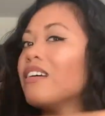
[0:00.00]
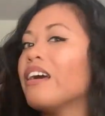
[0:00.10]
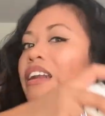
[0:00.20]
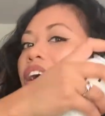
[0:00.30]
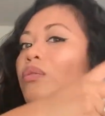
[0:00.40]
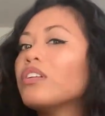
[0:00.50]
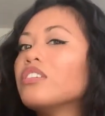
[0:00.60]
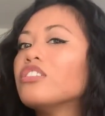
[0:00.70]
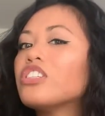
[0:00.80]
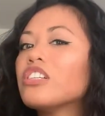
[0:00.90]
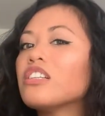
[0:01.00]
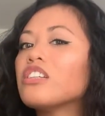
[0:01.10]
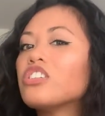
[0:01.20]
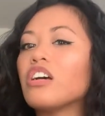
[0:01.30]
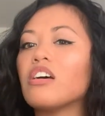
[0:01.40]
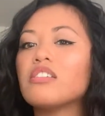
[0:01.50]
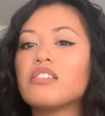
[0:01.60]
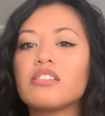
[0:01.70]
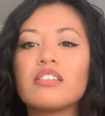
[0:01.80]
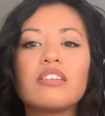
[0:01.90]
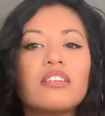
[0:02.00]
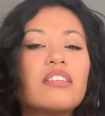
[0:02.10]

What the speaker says: and I will usually just